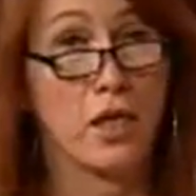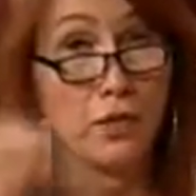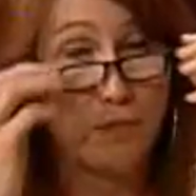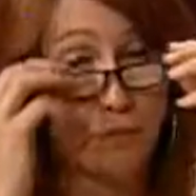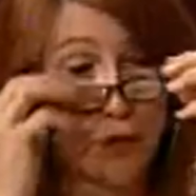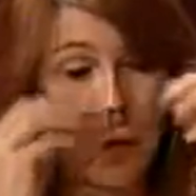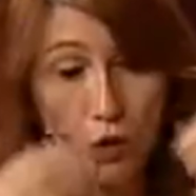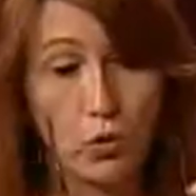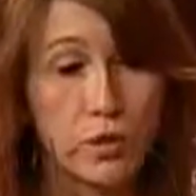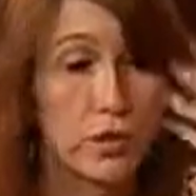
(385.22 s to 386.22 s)
on,
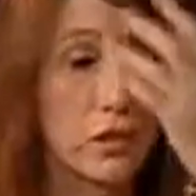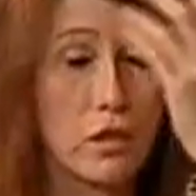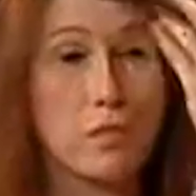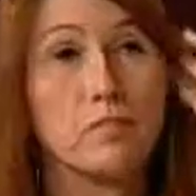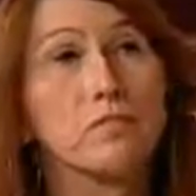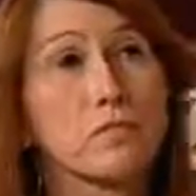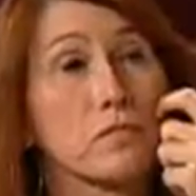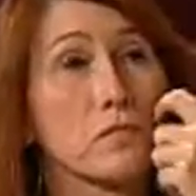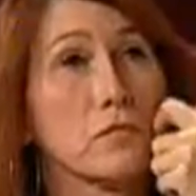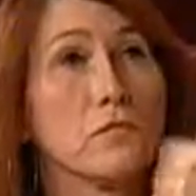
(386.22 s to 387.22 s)
who is um,
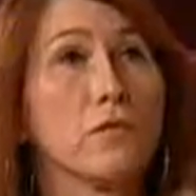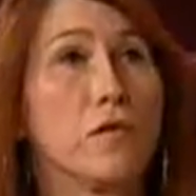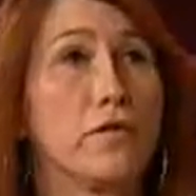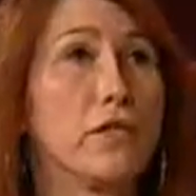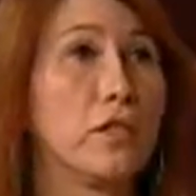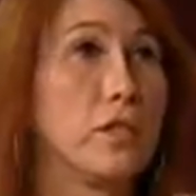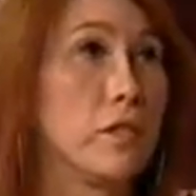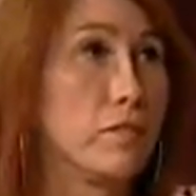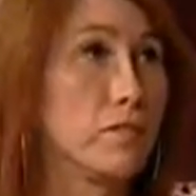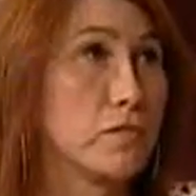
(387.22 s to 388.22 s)
the
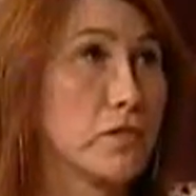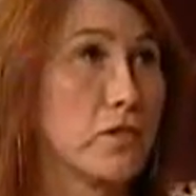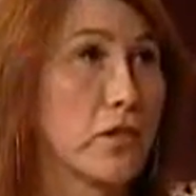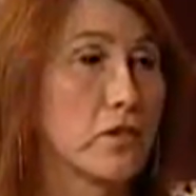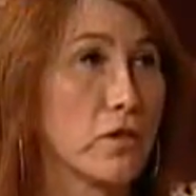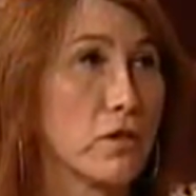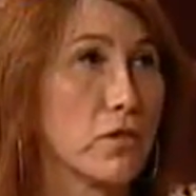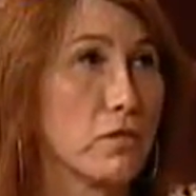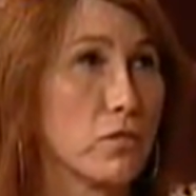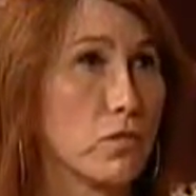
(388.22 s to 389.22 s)
um,
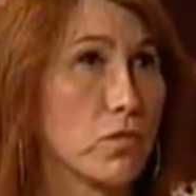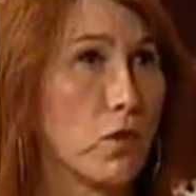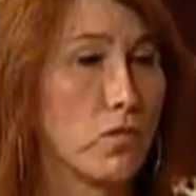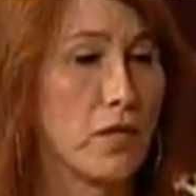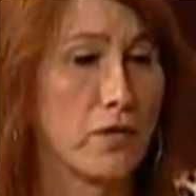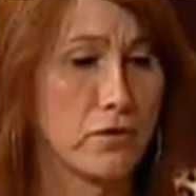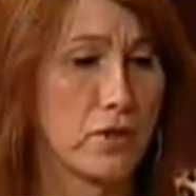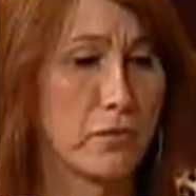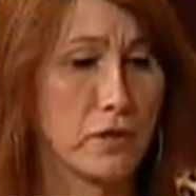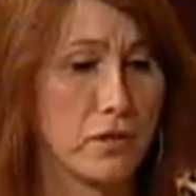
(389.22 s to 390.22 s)
director and
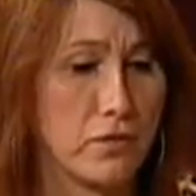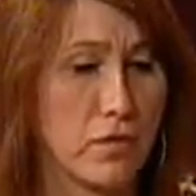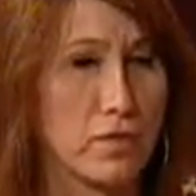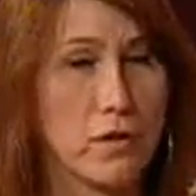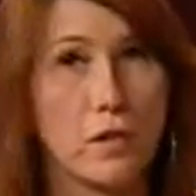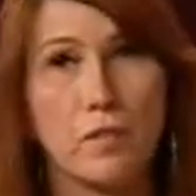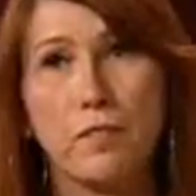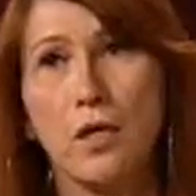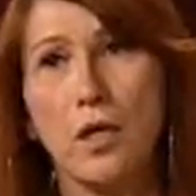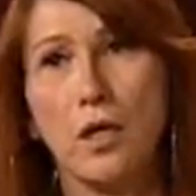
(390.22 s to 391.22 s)
co-founder, I believe, of um,